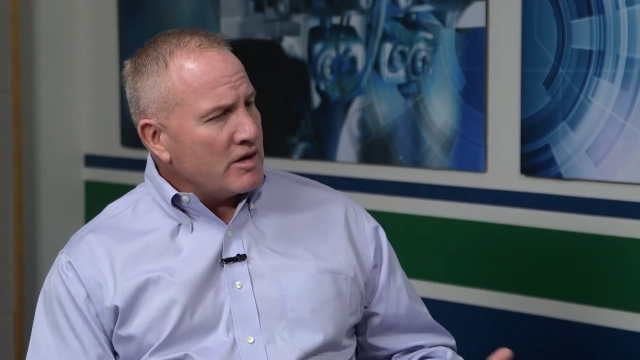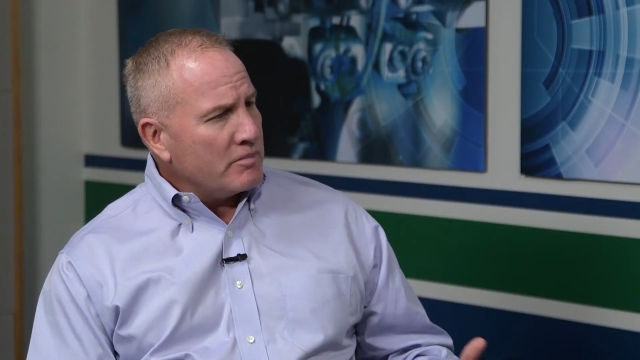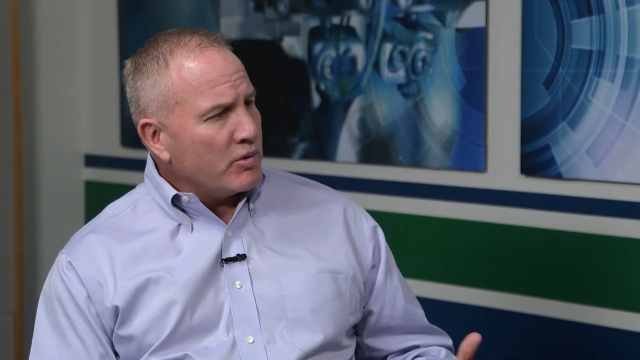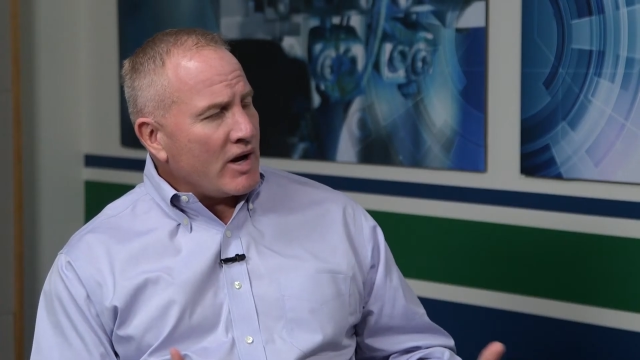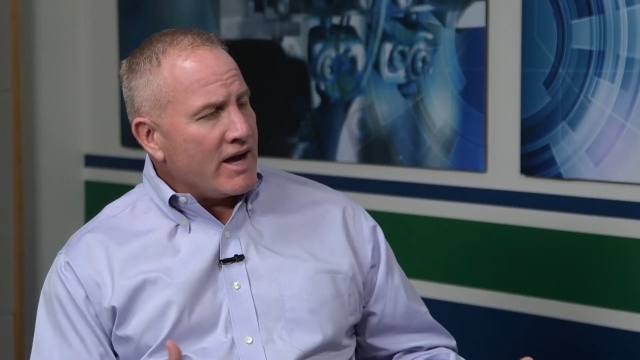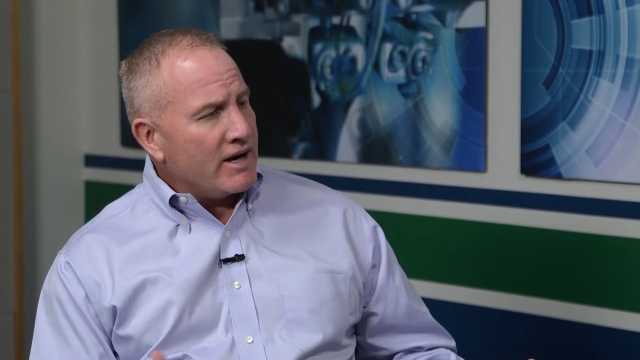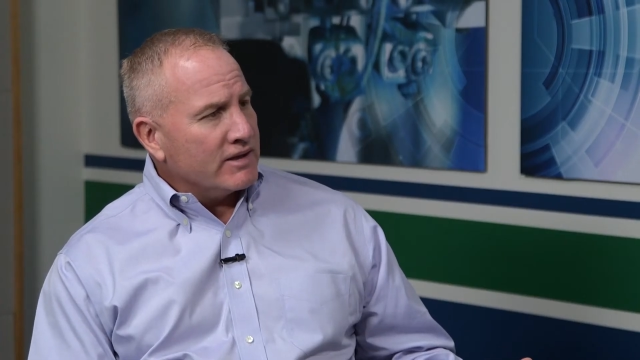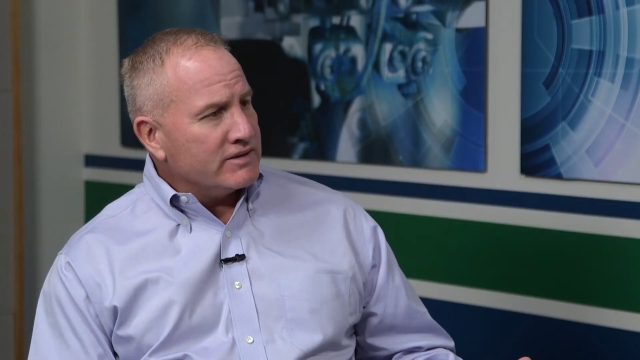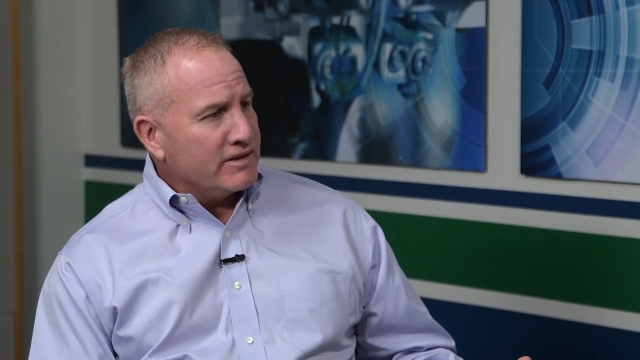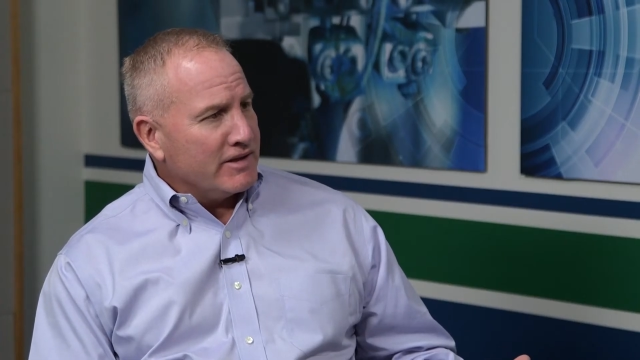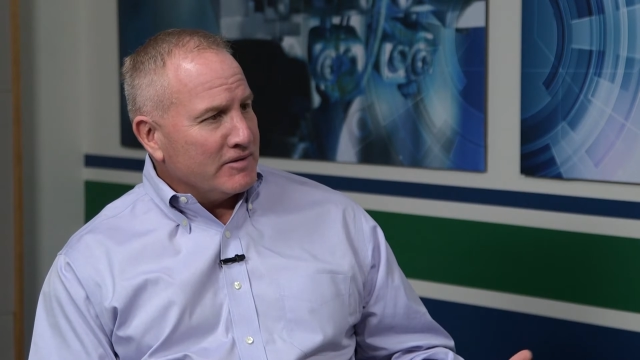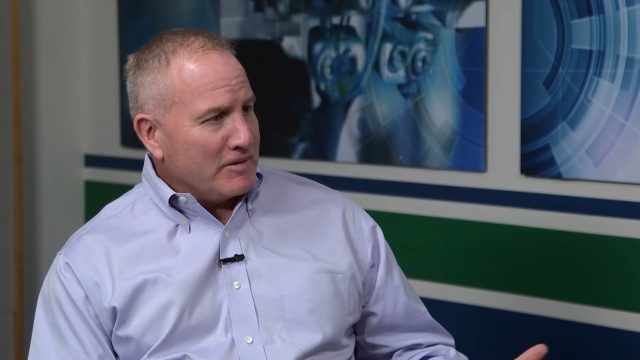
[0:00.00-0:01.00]
are products
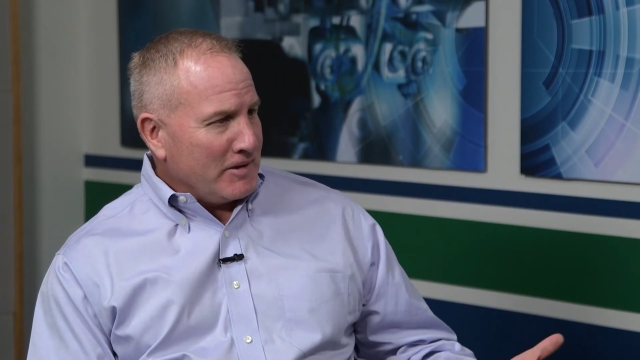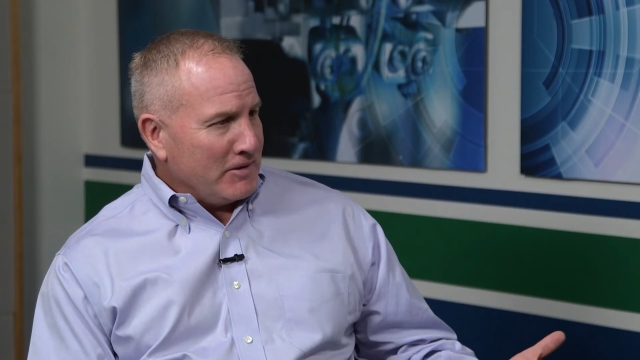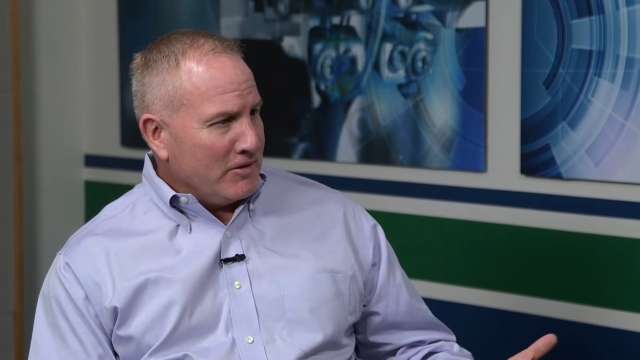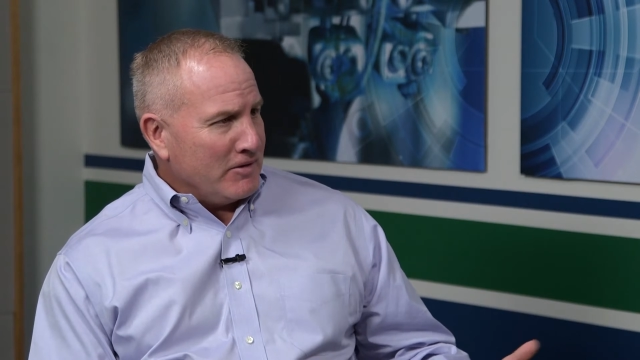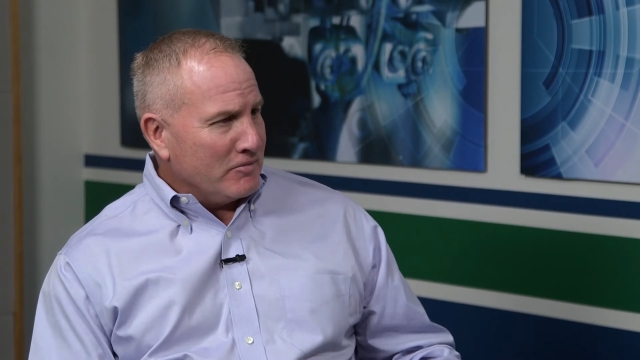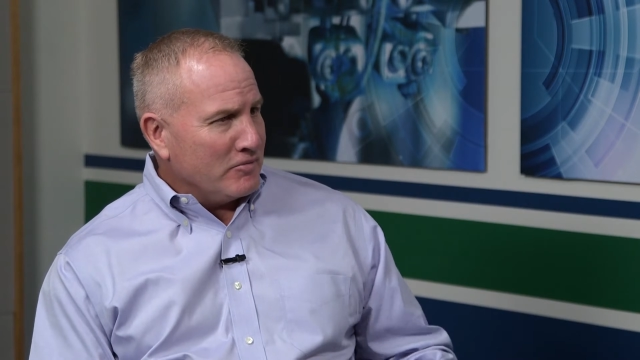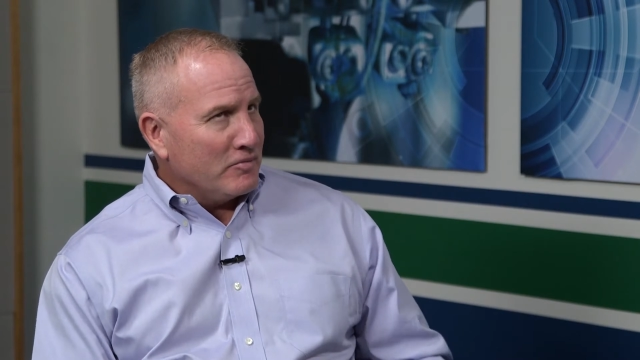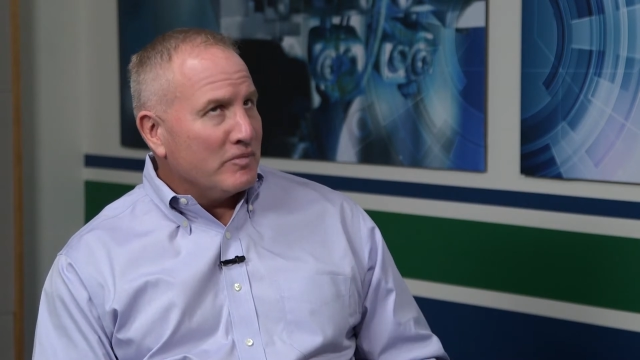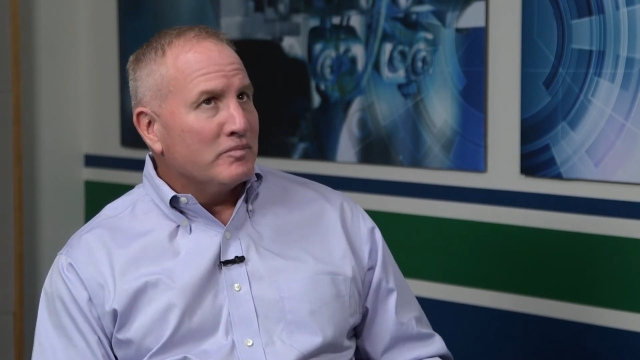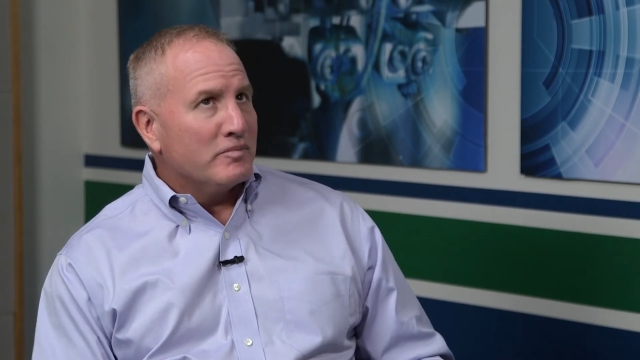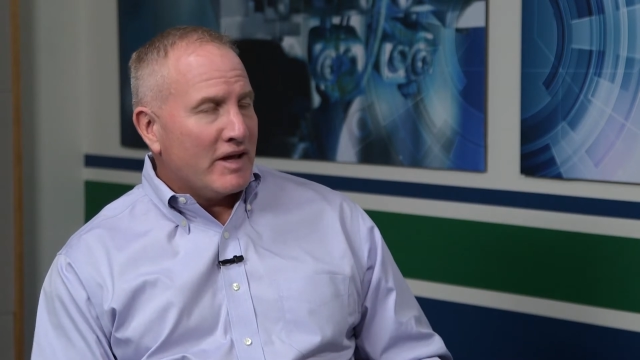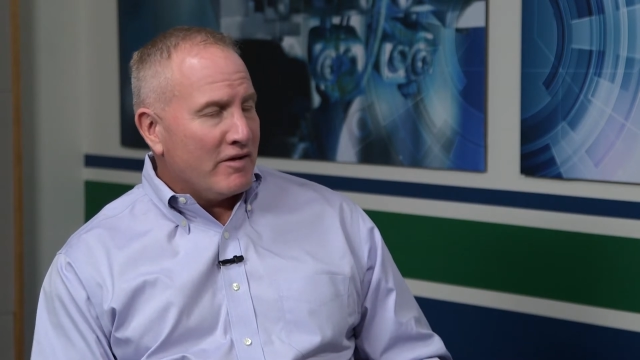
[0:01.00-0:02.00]
that
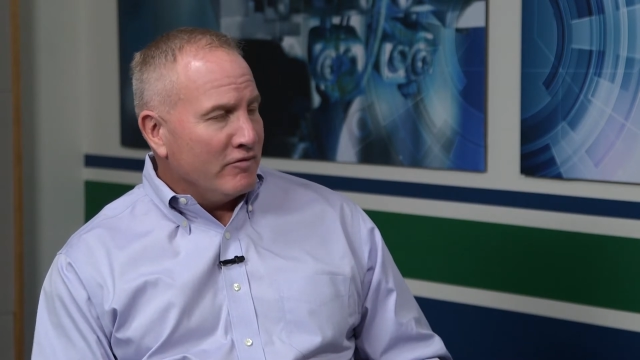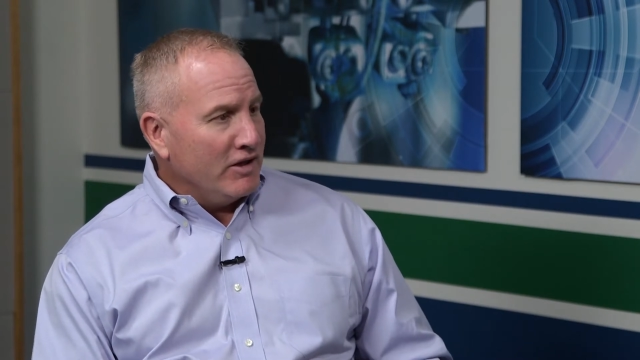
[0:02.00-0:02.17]
have